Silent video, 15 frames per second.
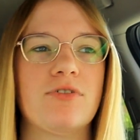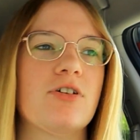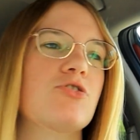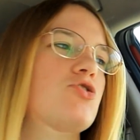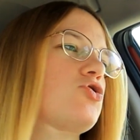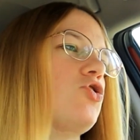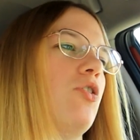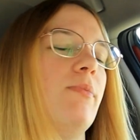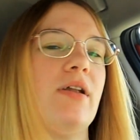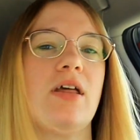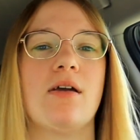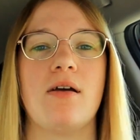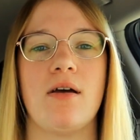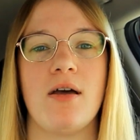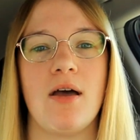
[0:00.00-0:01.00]
There's so
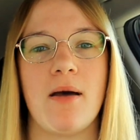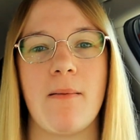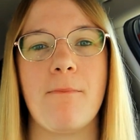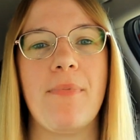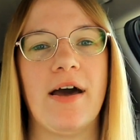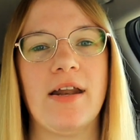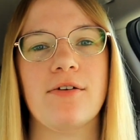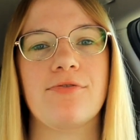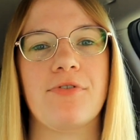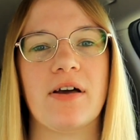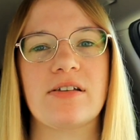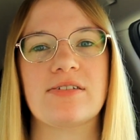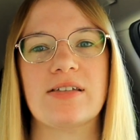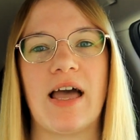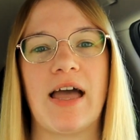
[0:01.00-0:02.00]
many
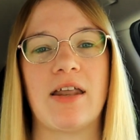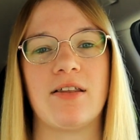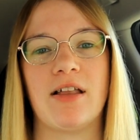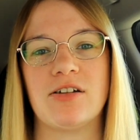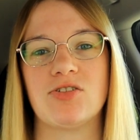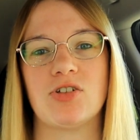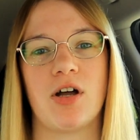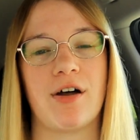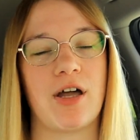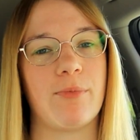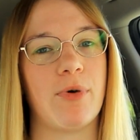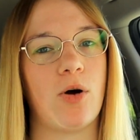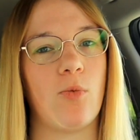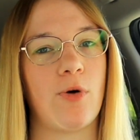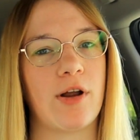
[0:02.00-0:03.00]
benefits, and let's talk
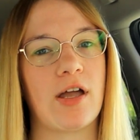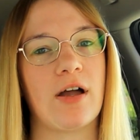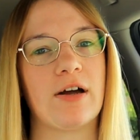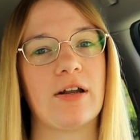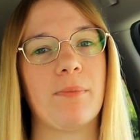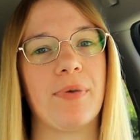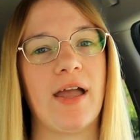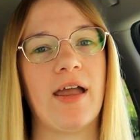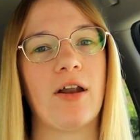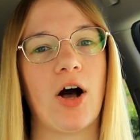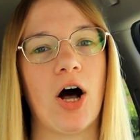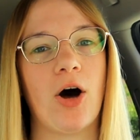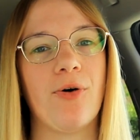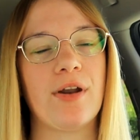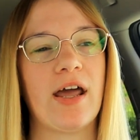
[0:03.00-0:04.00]
about working on a paid
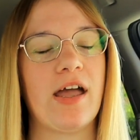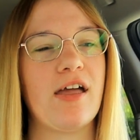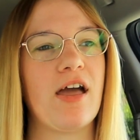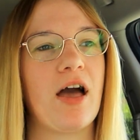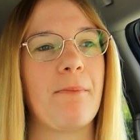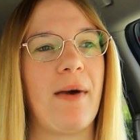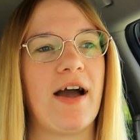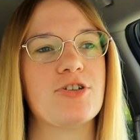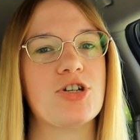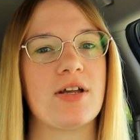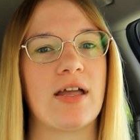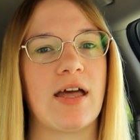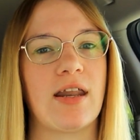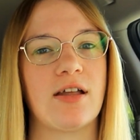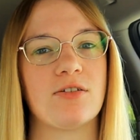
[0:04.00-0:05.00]
holiday. Imagine
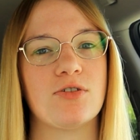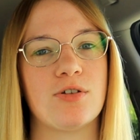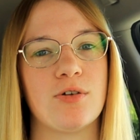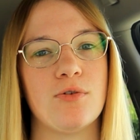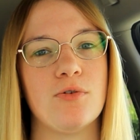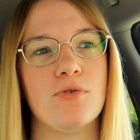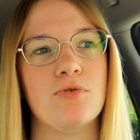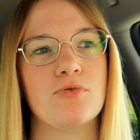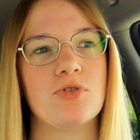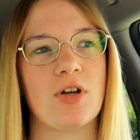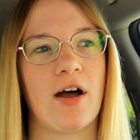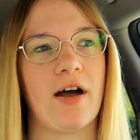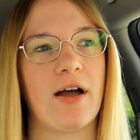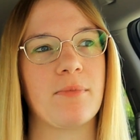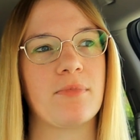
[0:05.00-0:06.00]
getting 2
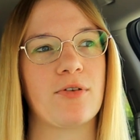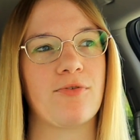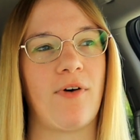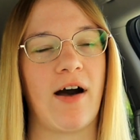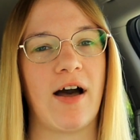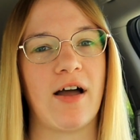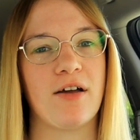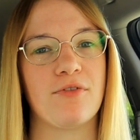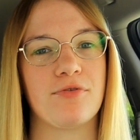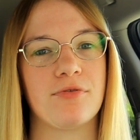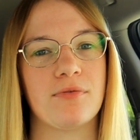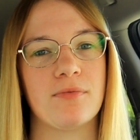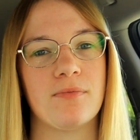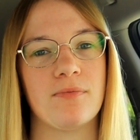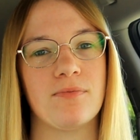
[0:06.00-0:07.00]
times 5
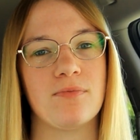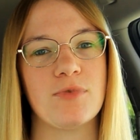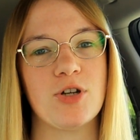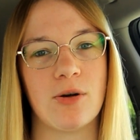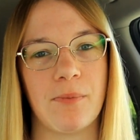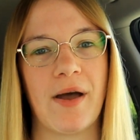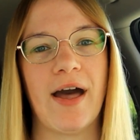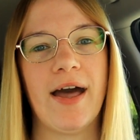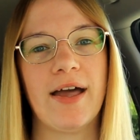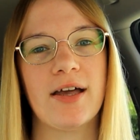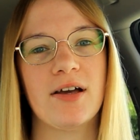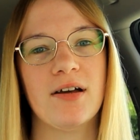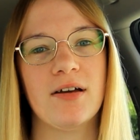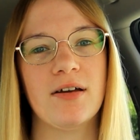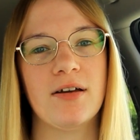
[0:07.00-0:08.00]
your pay.
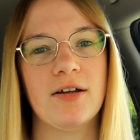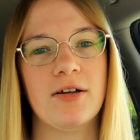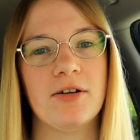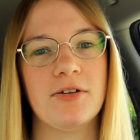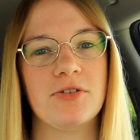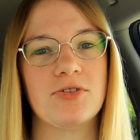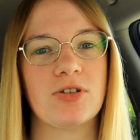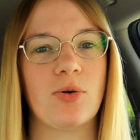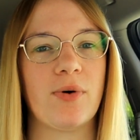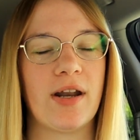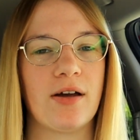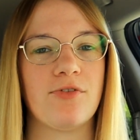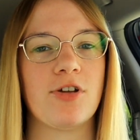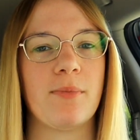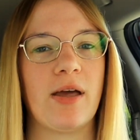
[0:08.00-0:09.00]
So
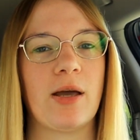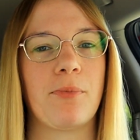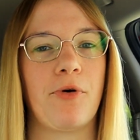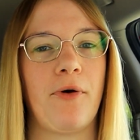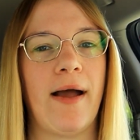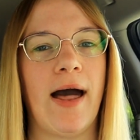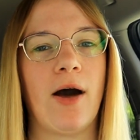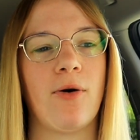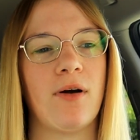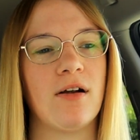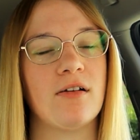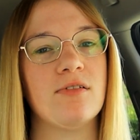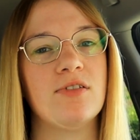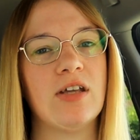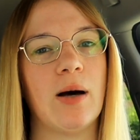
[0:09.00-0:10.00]
whatever you make per hour,
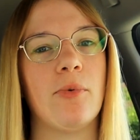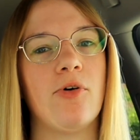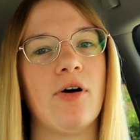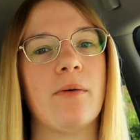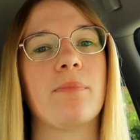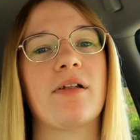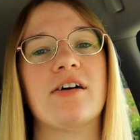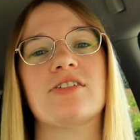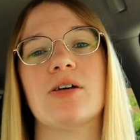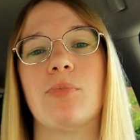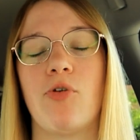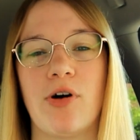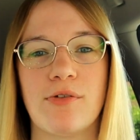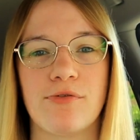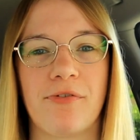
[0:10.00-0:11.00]
double it plus a
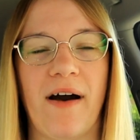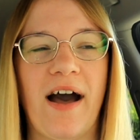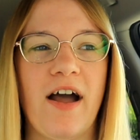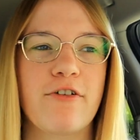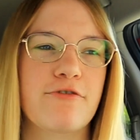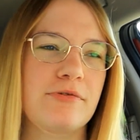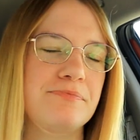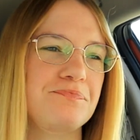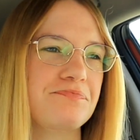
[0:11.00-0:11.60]
0.5.